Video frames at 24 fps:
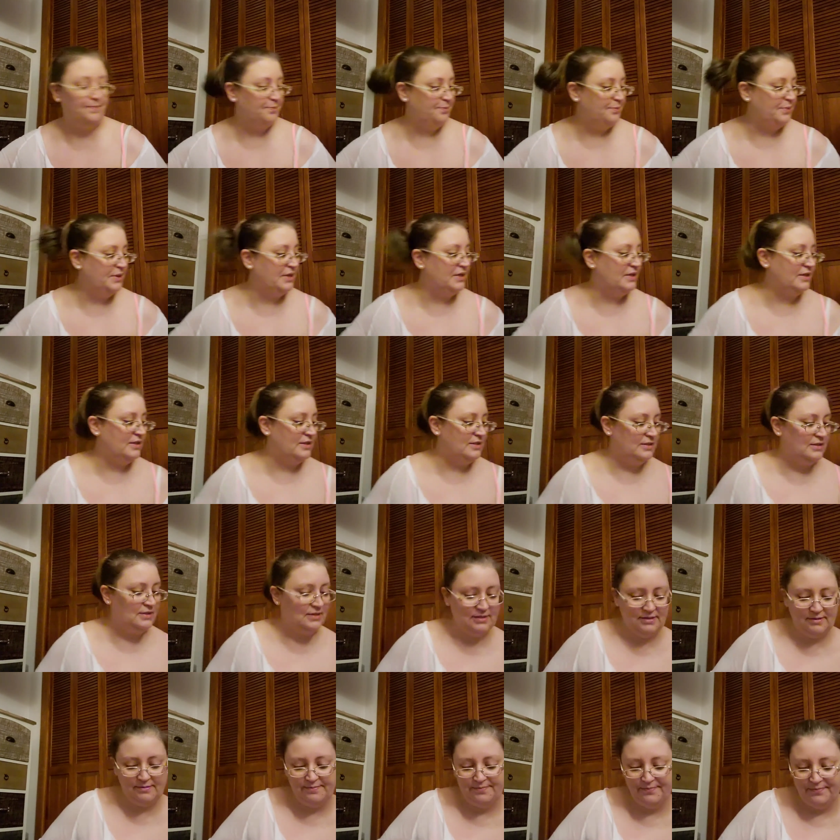
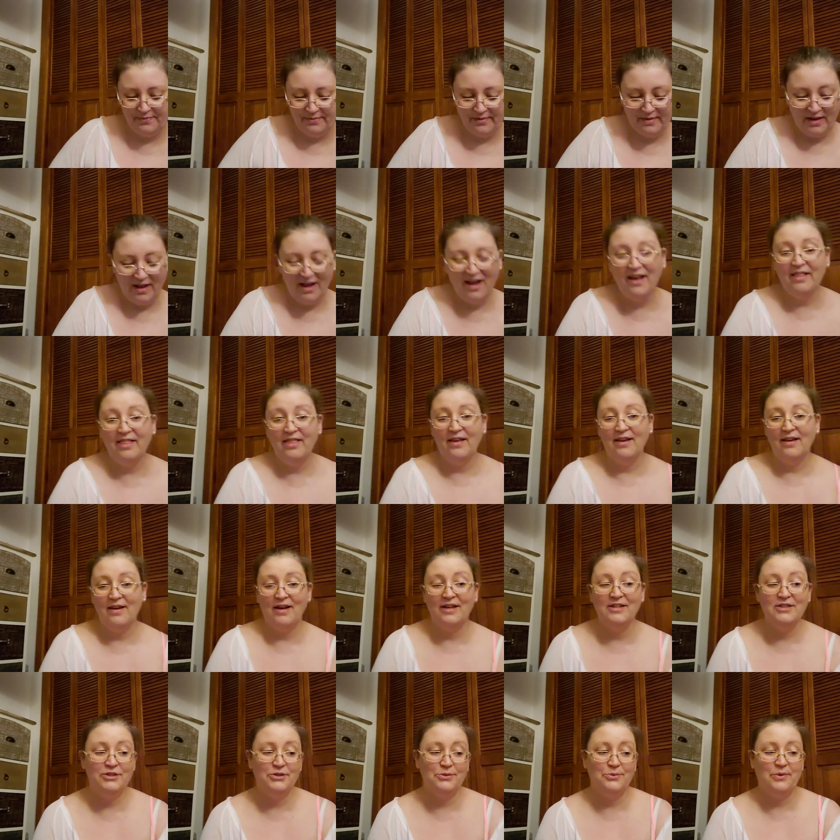because I think
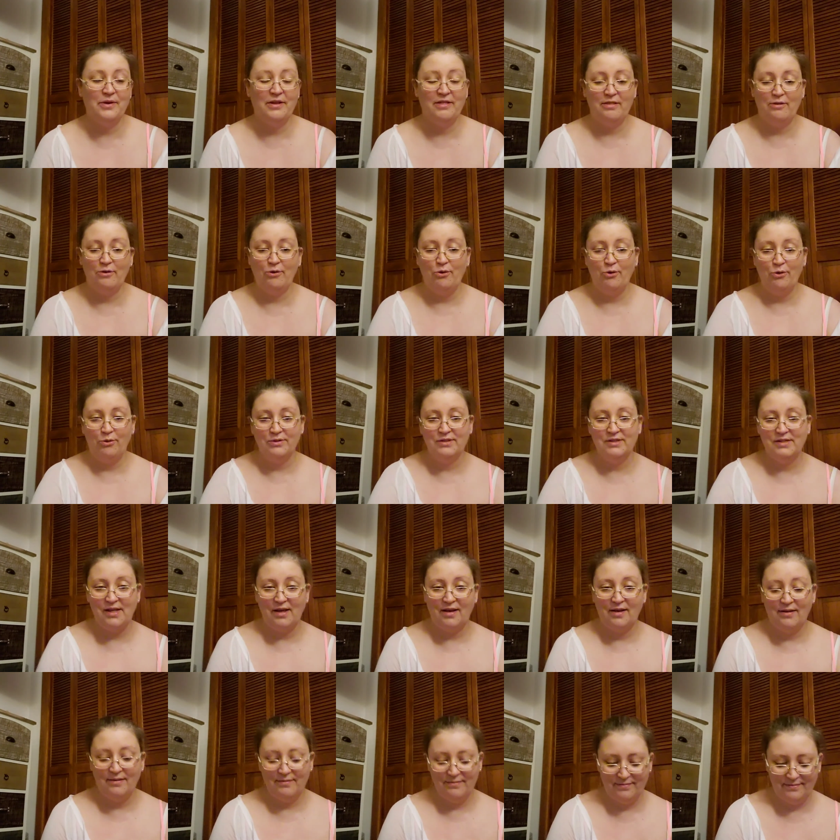I do want the whole
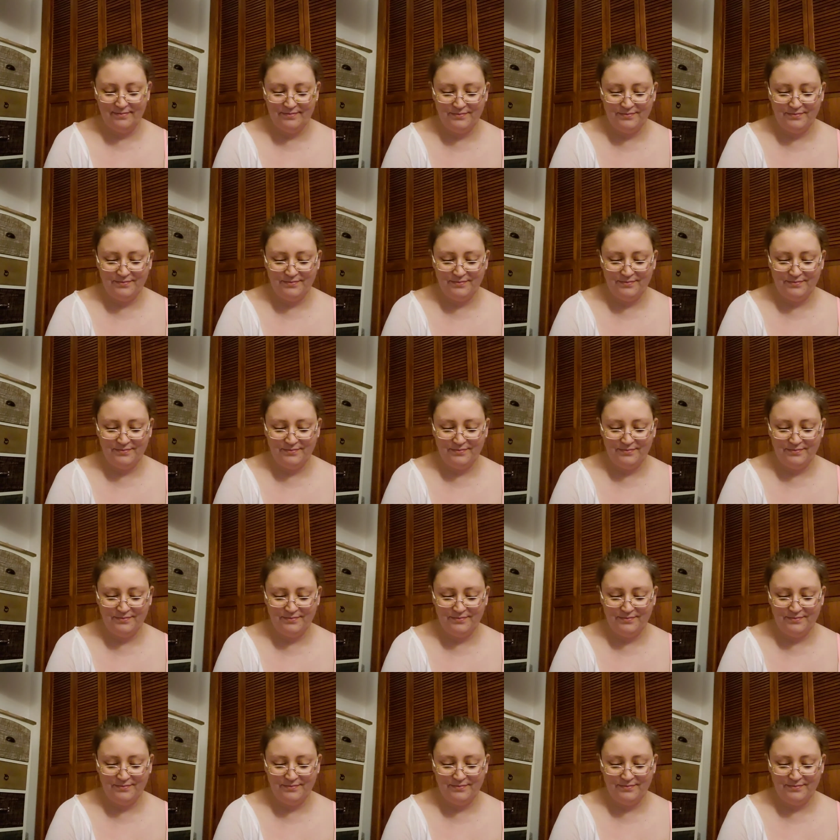set.